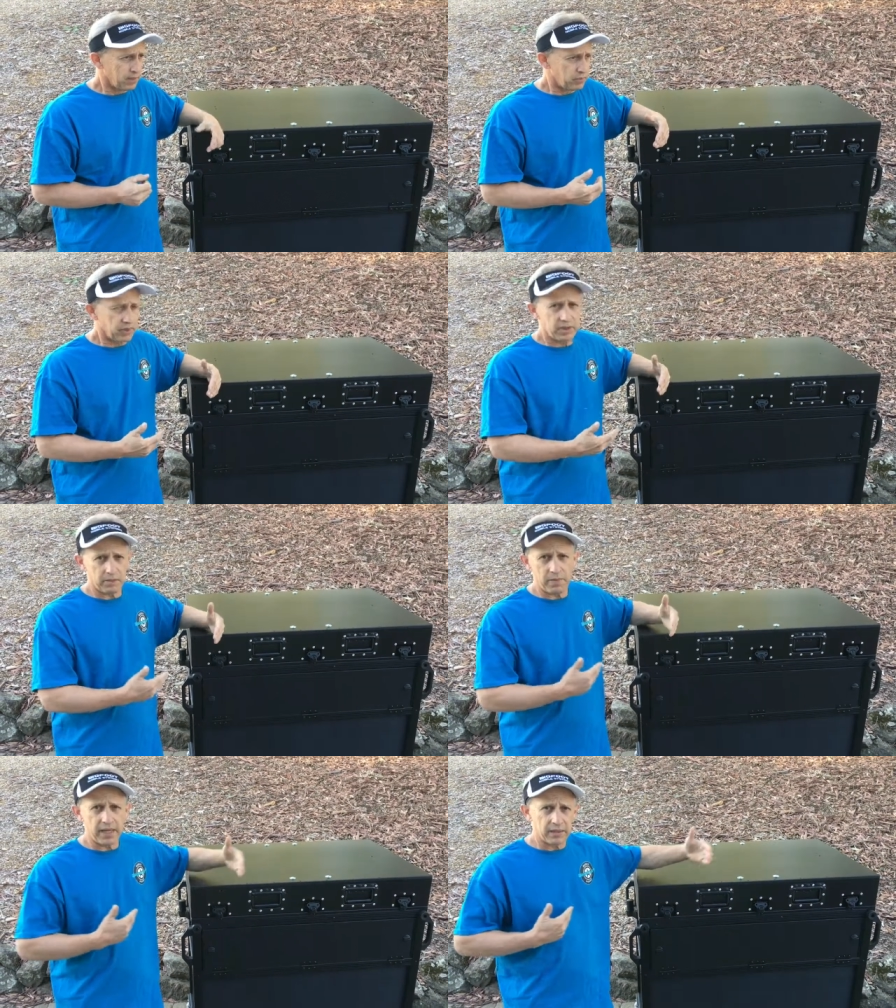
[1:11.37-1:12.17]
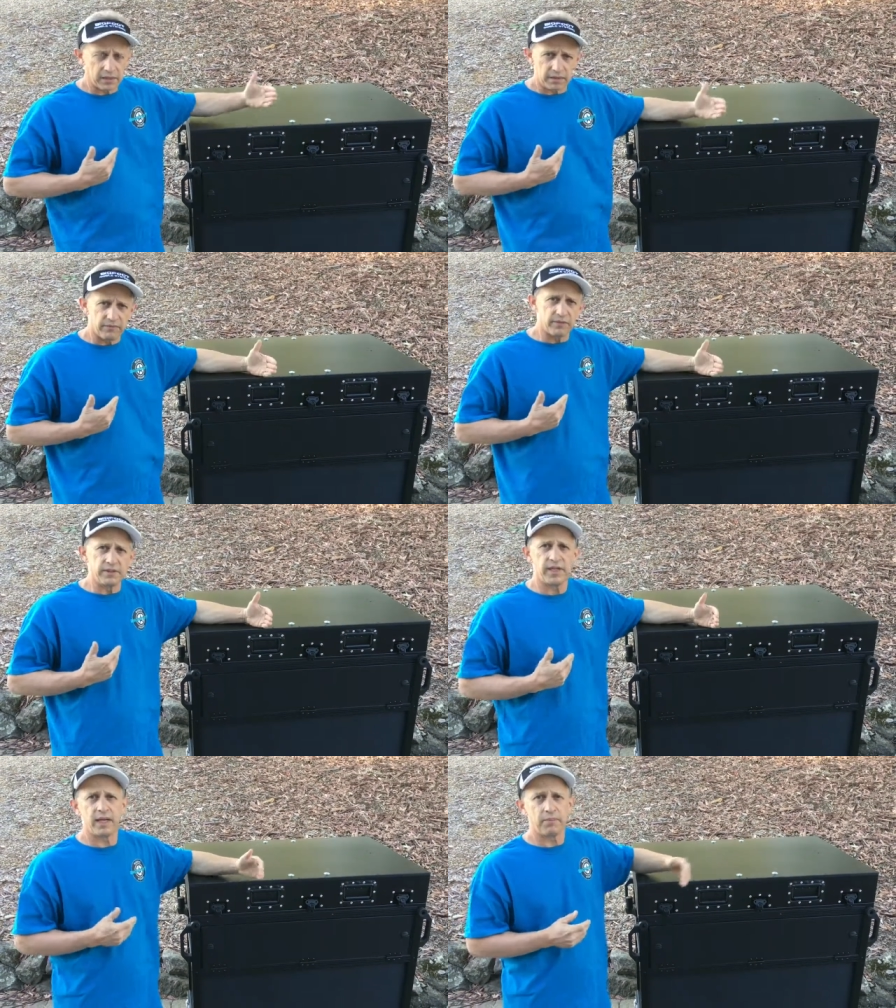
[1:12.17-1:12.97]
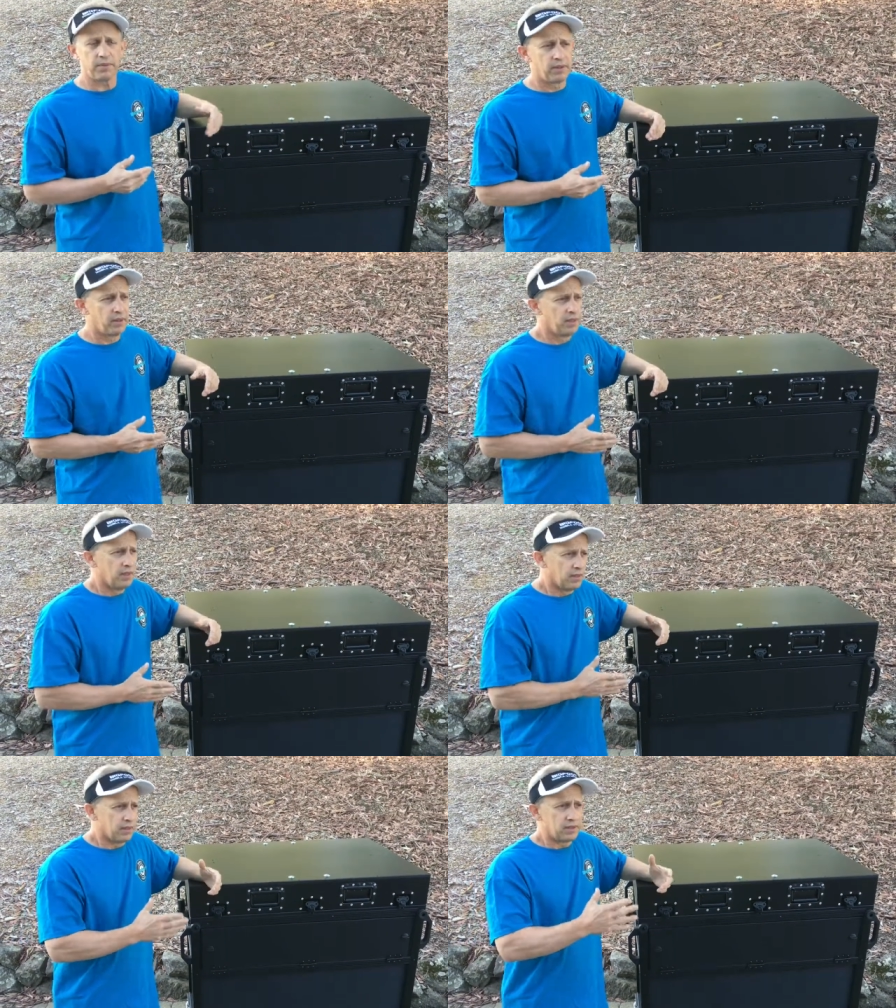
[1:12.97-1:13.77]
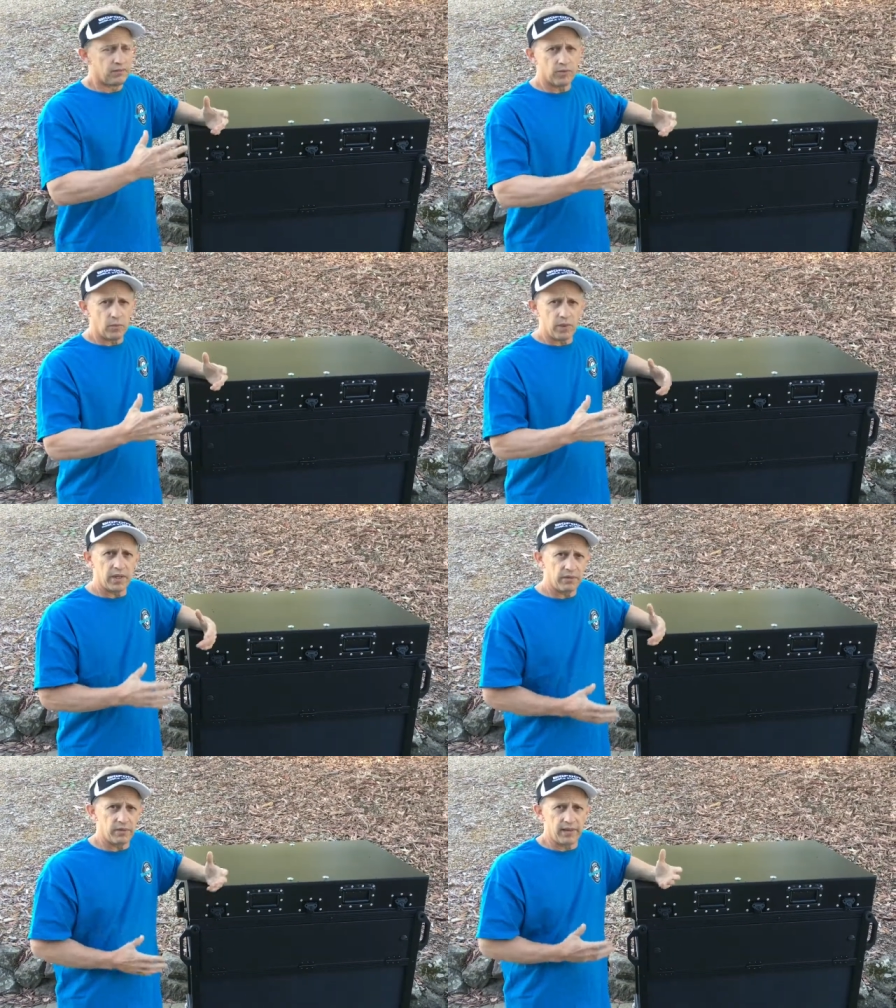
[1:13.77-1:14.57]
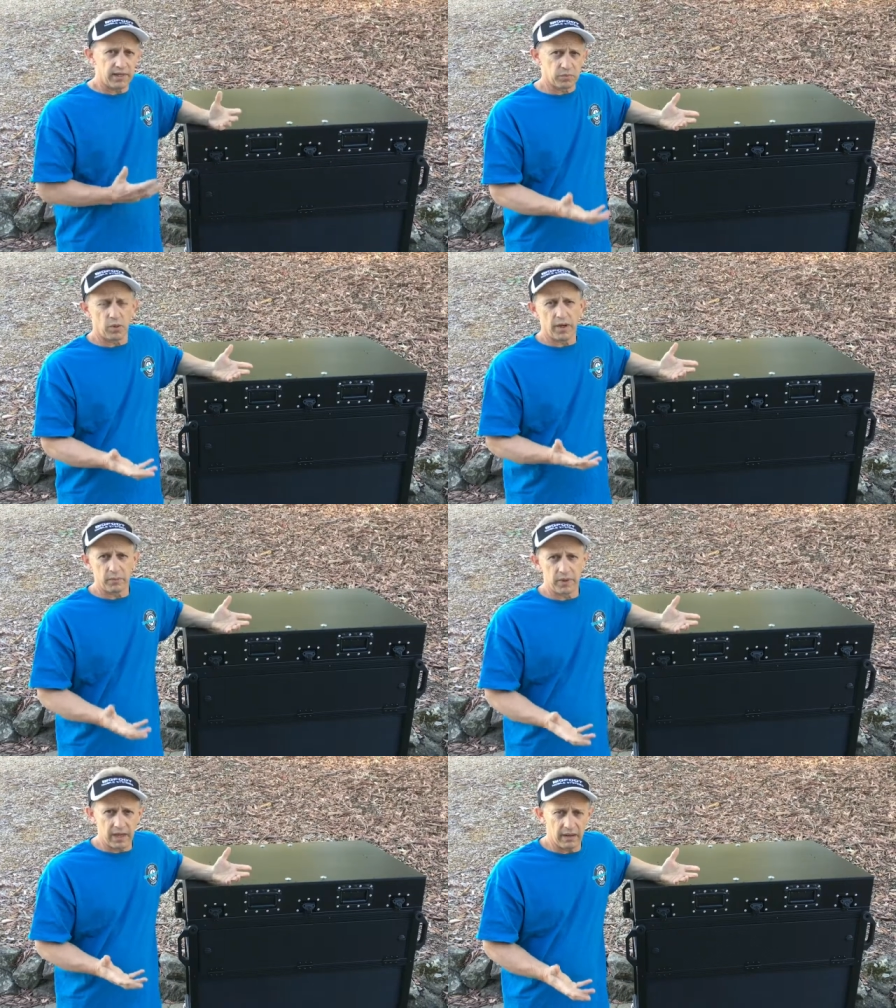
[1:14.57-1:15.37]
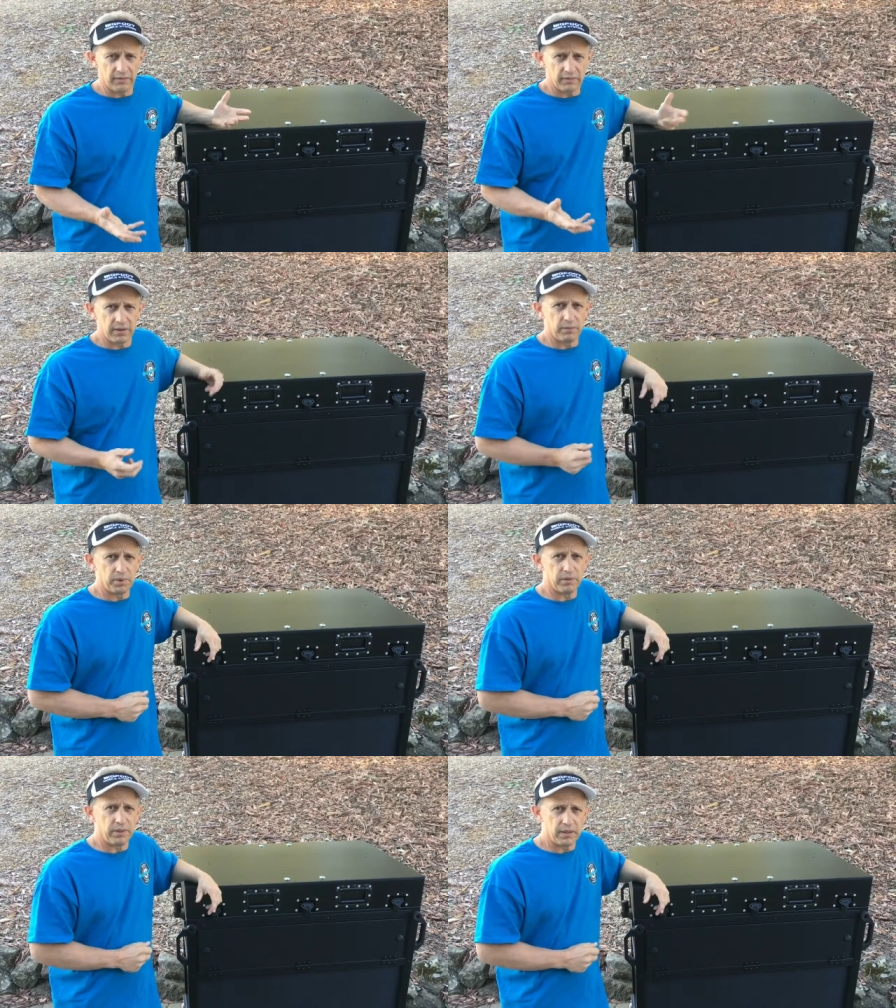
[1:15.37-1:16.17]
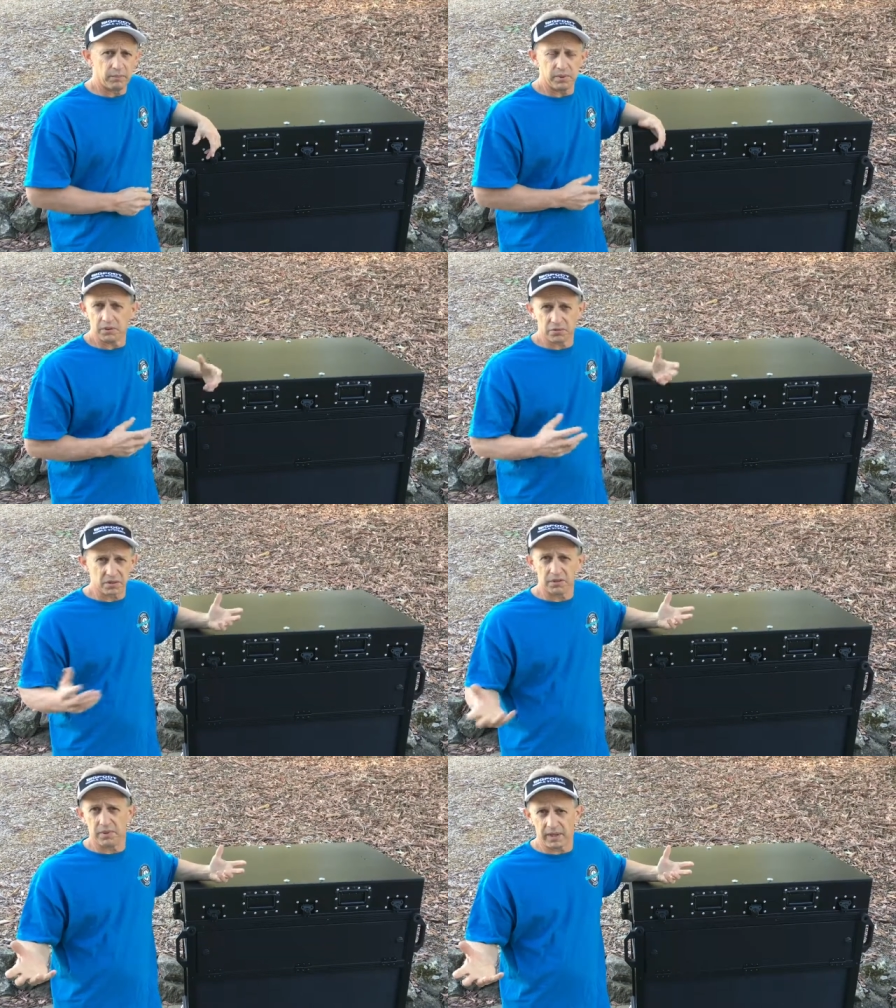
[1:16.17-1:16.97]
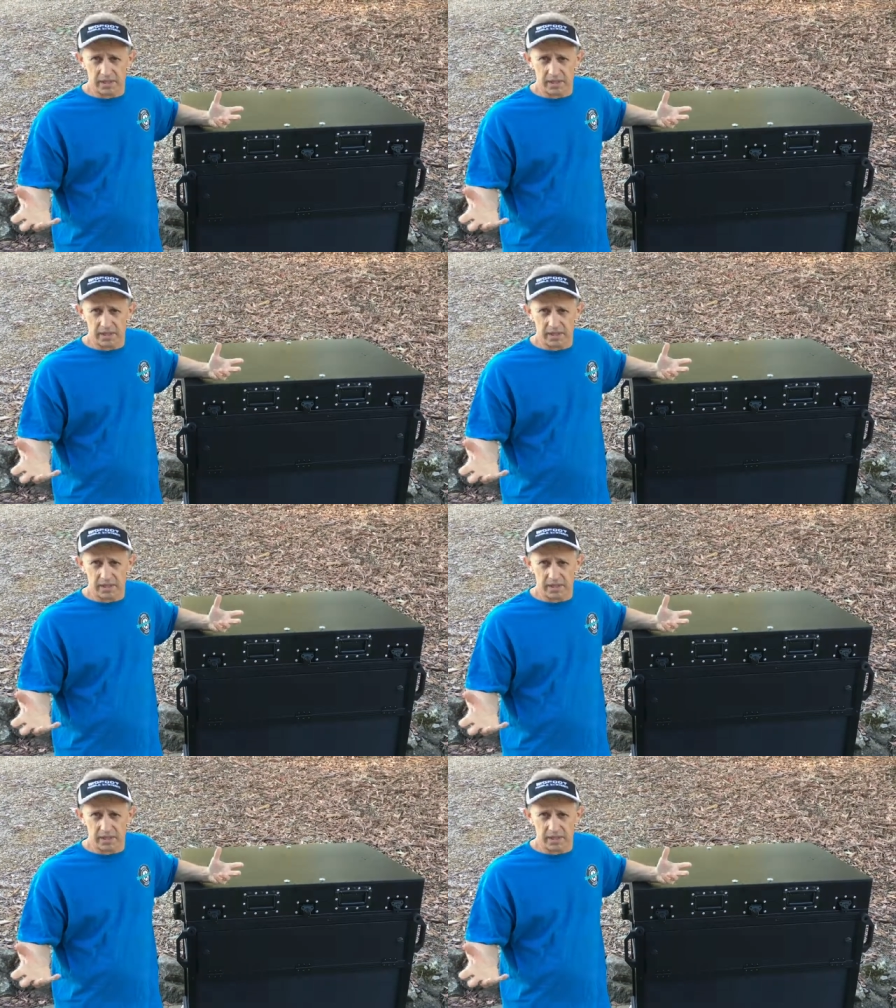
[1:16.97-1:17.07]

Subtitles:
really demand a different depth or a different width, and that's why we have the ability to build just about